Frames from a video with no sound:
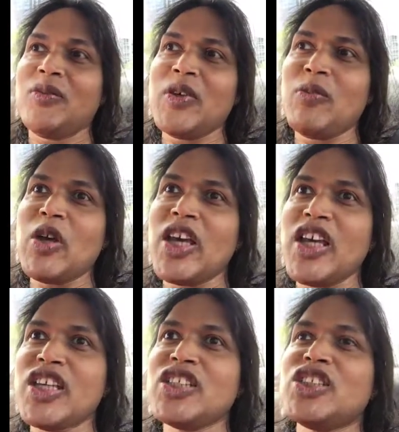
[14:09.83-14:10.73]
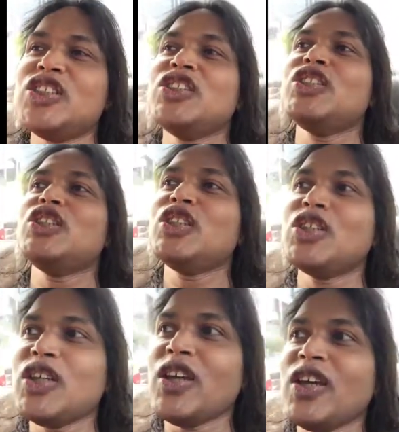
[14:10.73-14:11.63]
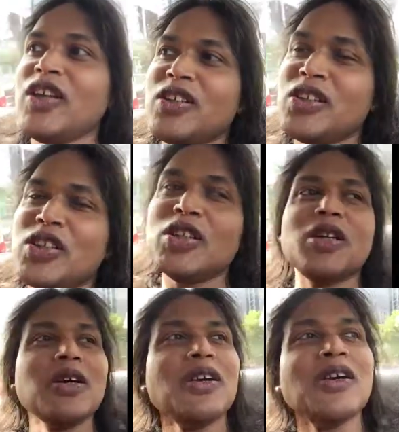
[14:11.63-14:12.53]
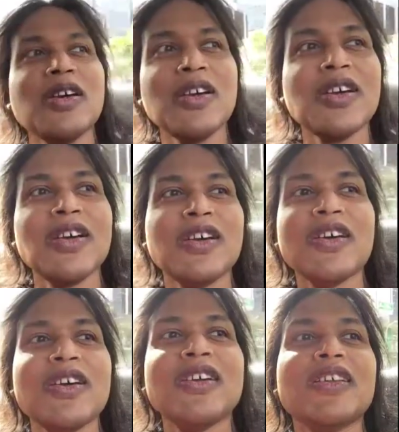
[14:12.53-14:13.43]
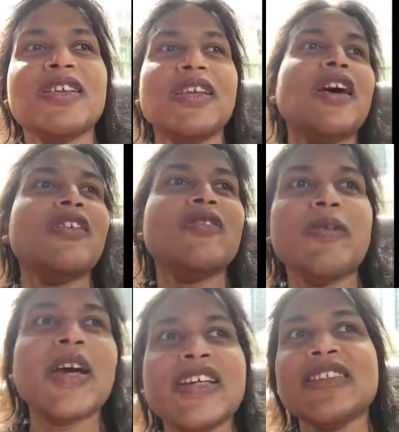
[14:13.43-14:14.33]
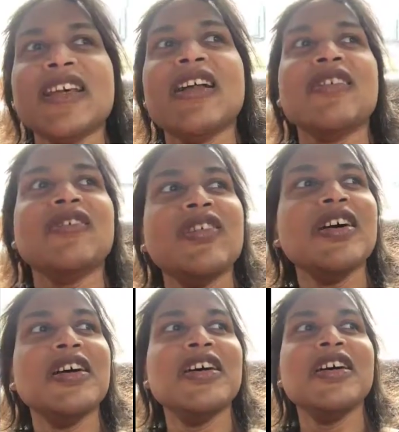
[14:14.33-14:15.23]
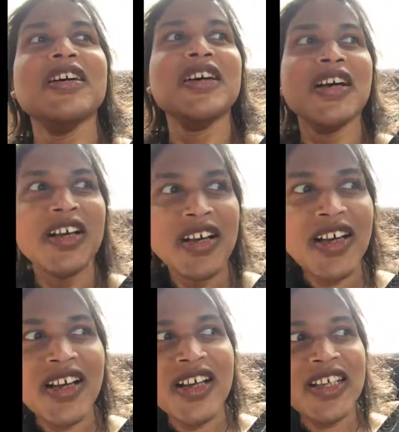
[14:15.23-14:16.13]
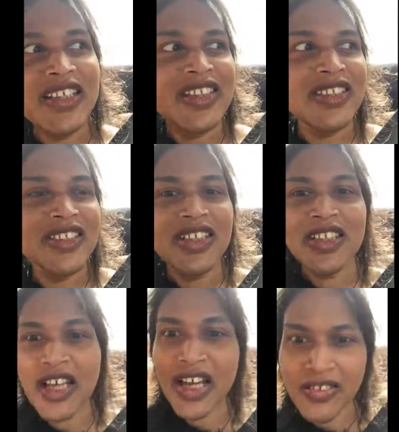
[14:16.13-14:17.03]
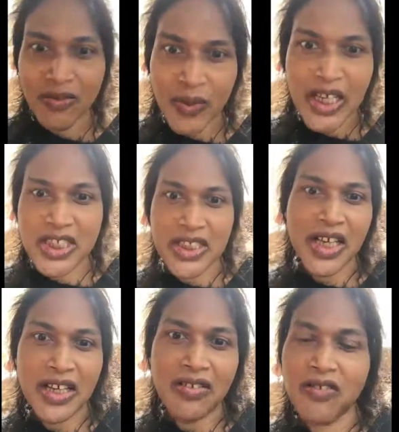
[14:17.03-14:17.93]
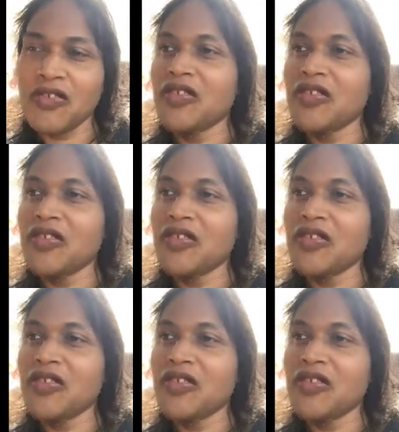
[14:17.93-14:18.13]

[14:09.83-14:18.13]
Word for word: be patient and love myself. I need to love myself.